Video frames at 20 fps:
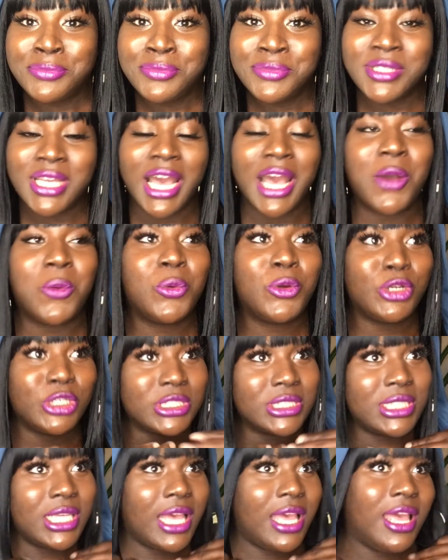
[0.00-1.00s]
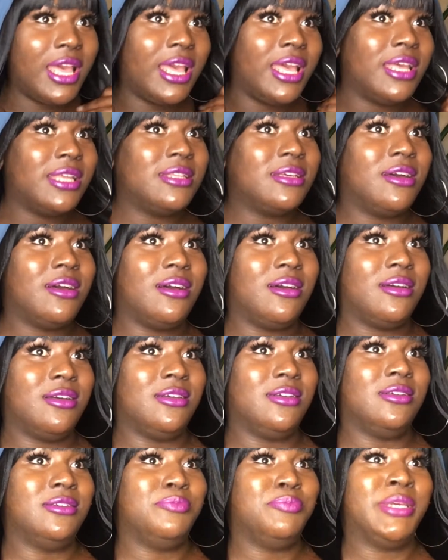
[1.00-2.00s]
I worked at
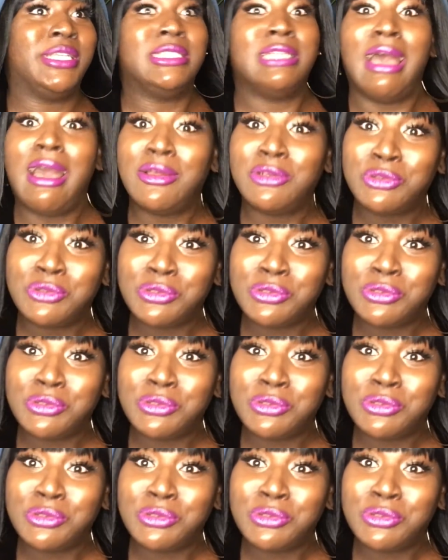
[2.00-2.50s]
uh, McDonald's.